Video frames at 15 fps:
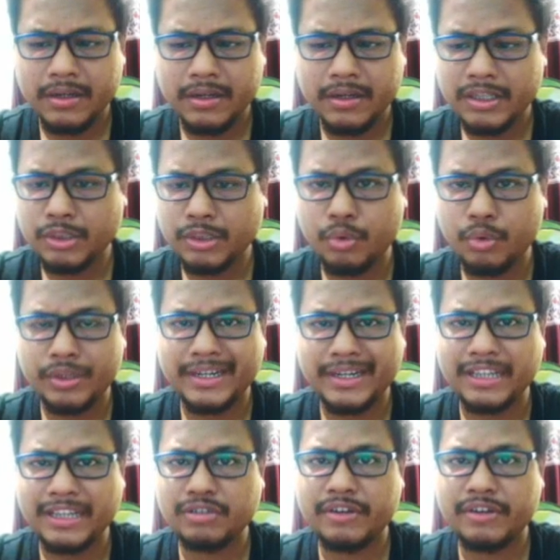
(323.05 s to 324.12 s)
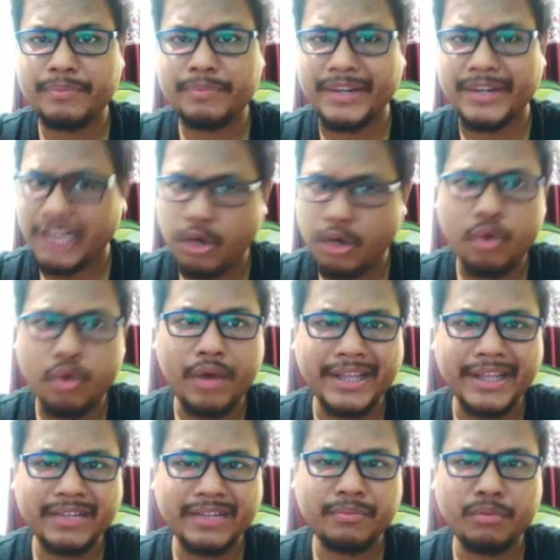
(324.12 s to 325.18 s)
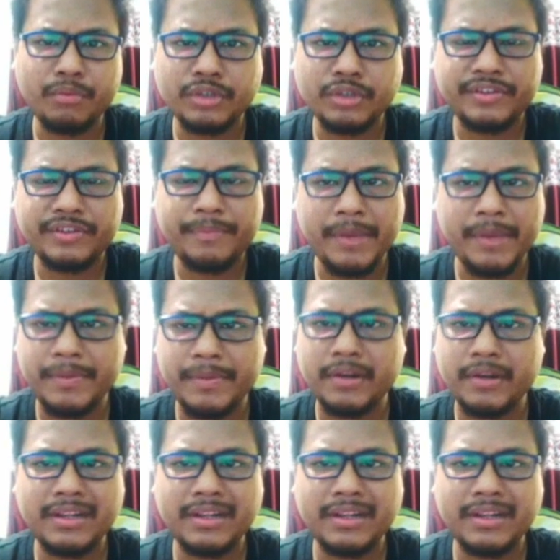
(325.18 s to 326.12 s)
So the clicks were pretty low. I think most of the people,